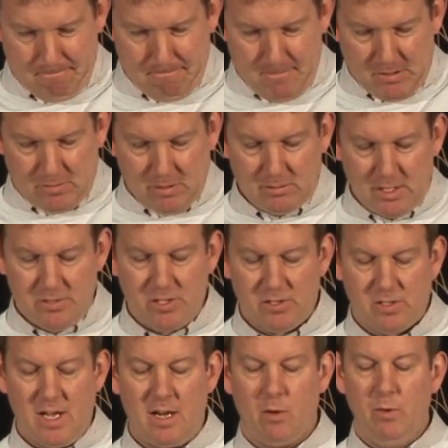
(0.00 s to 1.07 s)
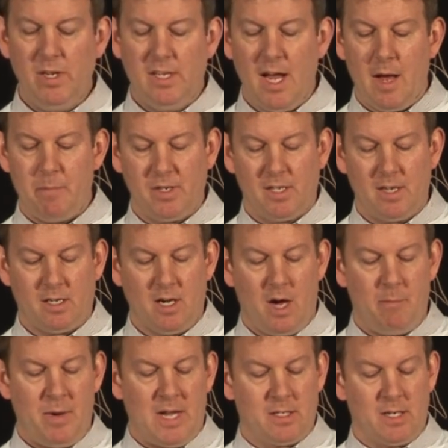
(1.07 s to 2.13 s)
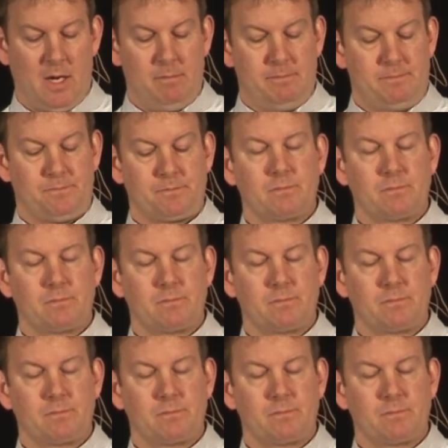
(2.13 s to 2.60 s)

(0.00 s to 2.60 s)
So let's just kind of recap and get caught back up.